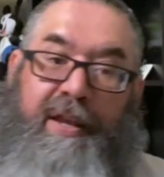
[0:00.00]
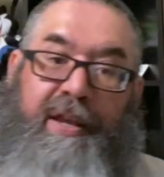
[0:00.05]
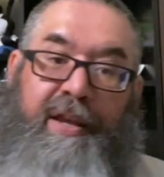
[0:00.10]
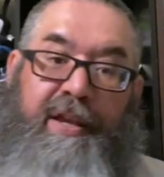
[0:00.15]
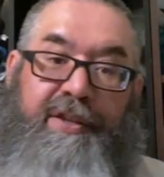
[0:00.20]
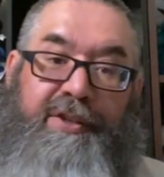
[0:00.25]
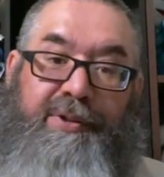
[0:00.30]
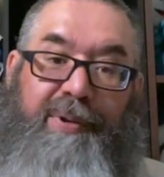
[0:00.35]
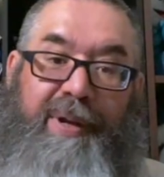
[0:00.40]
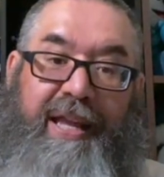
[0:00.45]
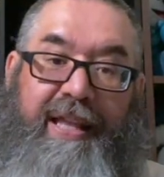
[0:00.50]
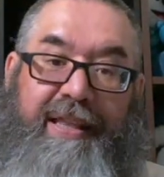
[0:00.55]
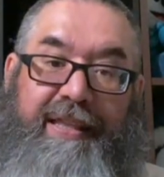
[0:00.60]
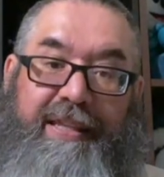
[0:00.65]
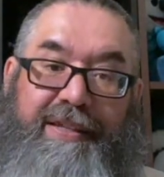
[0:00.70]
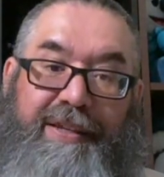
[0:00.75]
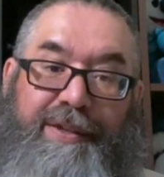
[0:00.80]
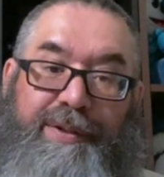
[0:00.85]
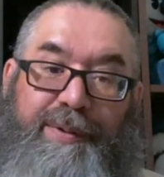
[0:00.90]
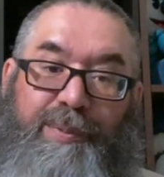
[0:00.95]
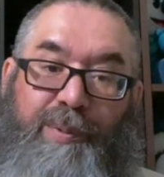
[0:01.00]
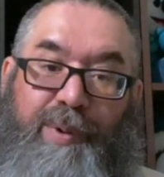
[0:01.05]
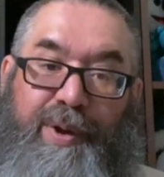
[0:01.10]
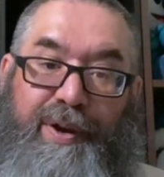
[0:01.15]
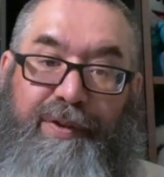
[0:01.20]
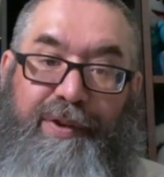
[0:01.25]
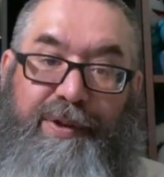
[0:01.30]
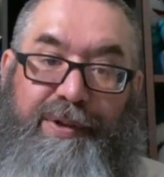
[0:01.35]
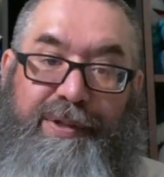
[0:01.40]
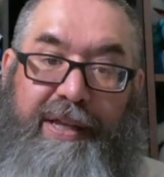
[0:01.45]
So again, this is one
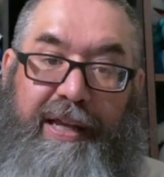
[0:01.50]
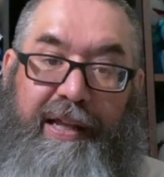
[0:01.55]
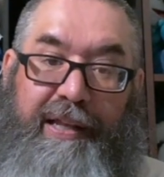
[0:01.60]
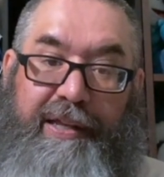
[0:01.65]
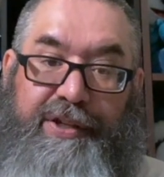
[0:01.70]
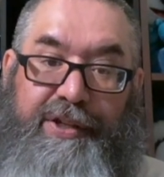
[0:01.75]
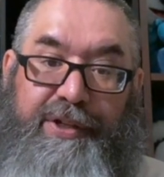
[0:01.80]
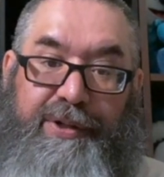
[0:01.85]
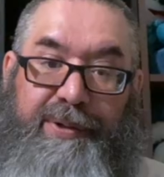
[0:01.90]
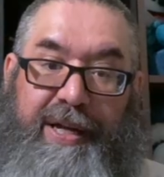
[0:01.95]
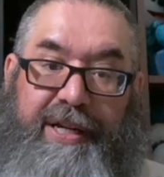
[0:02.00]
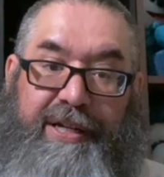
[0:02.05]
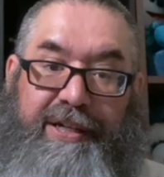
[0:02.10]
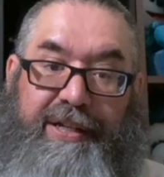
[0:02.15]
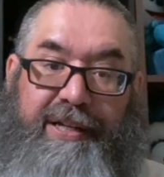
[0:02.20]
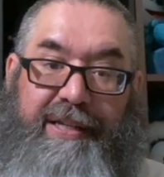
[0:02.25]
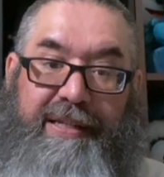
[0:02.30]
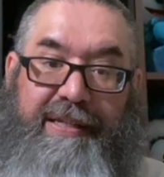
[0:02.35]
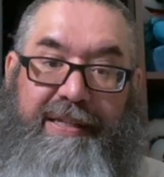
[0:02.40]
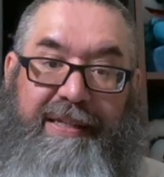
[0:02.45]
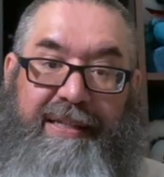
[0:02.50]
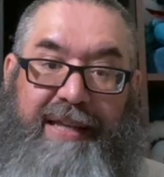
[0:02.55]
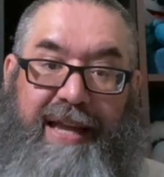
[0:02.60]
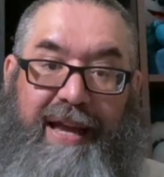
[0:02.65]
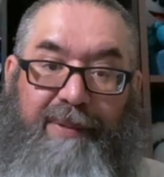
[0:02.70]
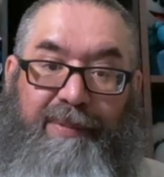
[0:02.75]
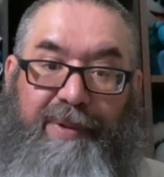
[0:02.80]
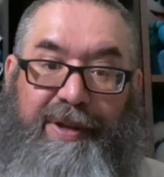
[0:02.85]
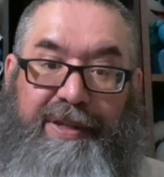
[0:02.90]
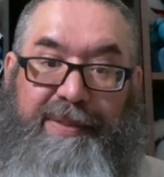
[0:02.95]
of those illustrations
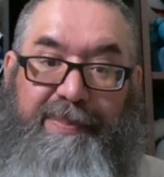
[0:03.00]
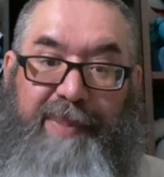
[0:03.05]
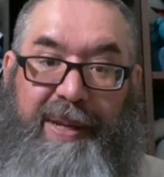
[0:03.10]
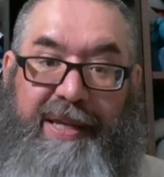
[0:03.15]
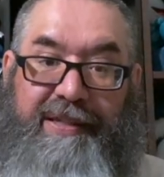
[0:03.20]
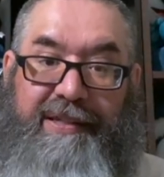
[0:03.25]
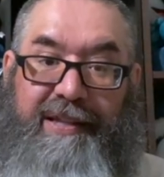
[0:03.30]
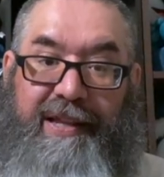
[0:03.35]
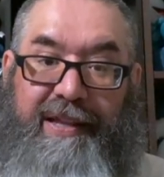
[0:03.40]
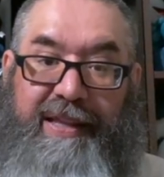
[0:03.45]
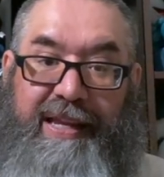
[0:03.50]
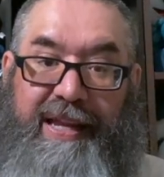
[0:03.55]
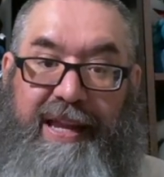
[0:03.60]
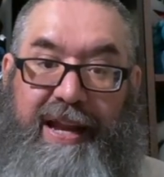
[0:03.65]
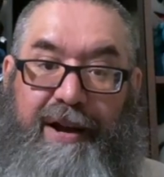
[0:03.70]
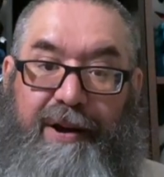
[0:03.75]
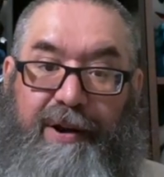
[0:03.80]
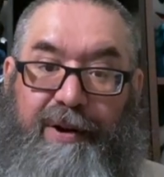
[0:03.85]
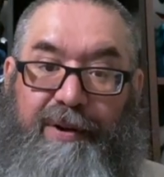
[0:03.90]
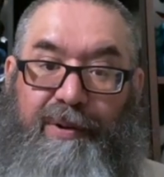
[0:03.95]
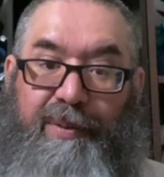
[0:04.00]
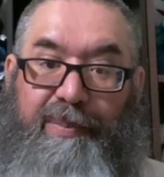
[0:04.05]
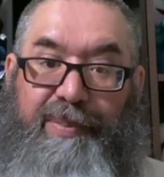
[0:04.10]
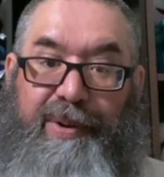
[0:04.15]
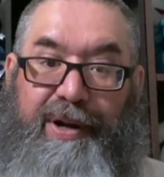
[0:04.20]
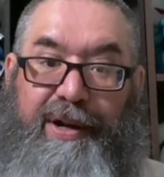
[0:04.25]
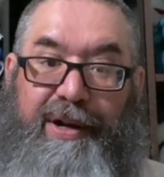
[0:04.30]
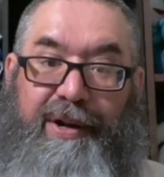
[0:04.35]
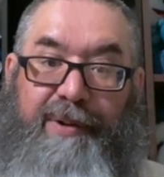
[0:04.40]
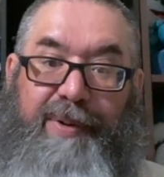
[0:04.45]
that was based on the Eric
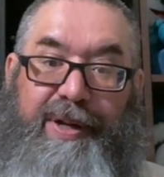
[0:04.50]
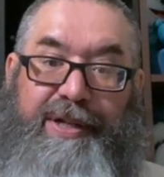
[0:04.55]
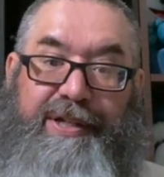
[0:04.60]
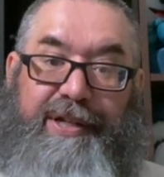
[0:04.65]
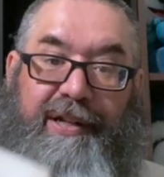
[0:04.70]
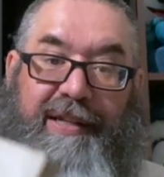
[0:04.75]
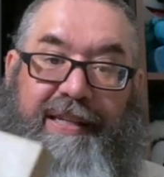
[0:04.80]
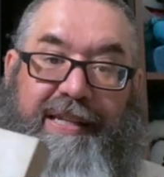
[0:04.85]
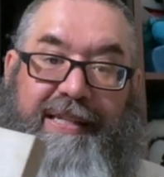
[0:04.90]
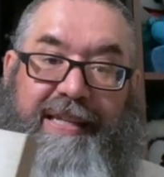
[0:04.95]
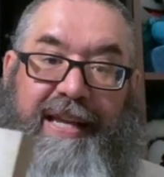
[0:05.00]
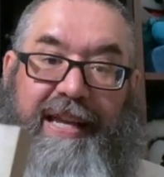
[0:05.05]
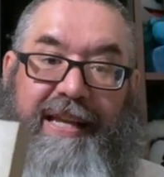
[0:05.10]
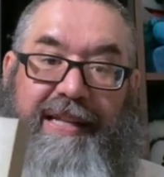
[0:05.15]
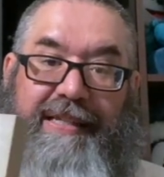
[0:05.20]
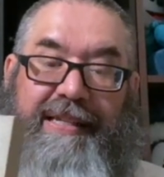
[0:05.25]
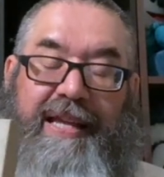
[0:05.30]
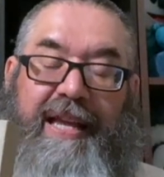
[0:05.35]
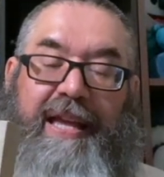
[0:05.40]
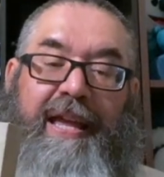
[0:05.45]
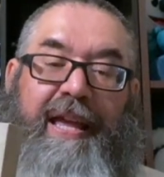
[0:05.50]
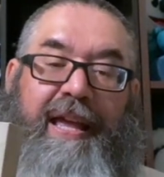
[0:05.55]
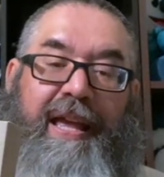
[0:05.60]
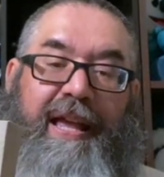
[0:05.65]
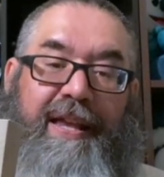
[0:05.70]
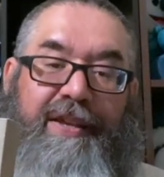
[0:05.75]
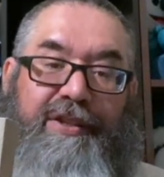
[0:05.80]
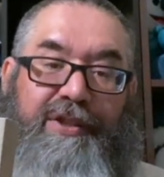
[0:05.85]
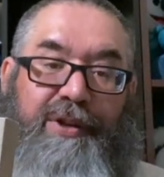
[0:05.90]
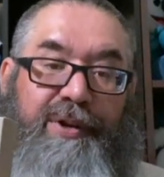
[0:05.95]
Goldberg original designs.
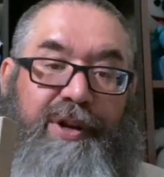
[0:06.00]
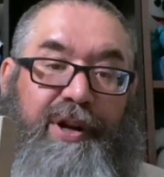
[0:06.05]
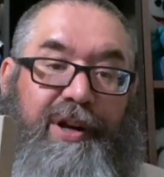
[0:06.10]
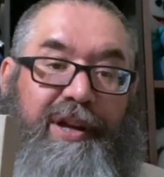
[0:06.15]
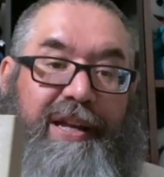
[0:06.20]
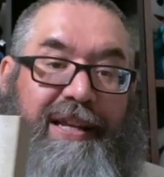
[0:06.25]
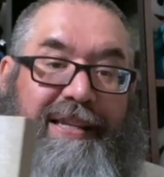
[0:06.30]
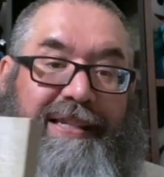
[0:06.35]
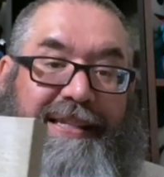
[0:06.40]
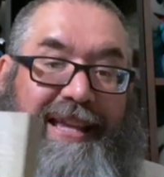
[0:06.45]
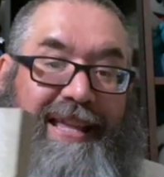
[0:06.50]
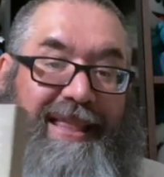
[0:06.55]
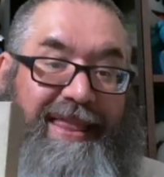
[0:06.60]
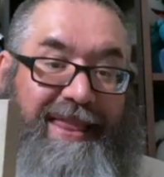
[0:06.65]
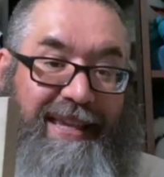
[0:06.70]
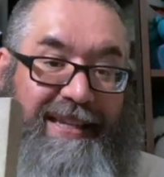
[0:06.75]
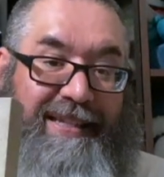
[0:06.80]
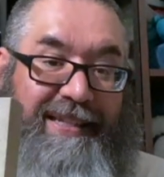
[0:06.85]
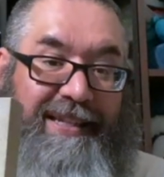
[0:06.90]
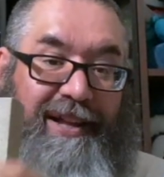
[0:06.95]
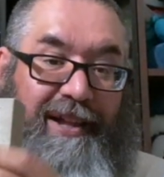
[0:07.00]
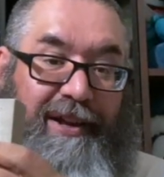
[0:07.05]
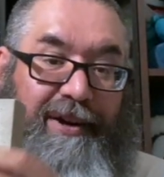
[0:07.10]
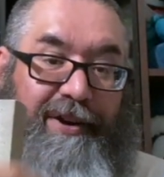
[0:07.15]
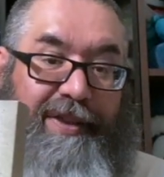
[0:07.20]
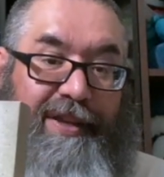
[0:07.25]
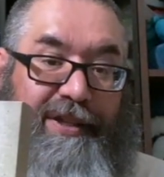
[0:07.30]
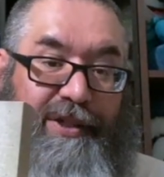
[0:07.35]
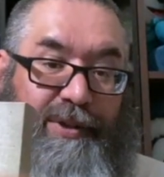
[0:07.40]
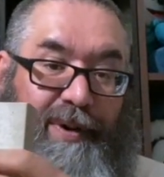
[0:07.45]
So you're going to see this color,
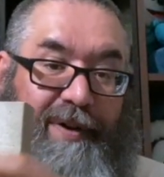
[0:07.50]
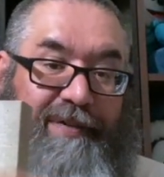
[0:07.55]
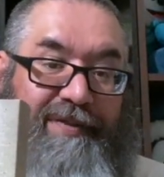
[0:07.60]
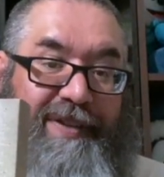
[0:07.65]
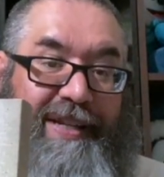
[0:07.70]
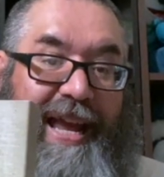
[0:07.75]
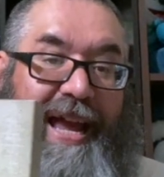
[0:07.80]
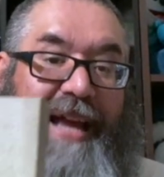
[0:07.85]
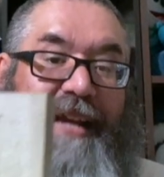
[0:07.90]
this sort of tan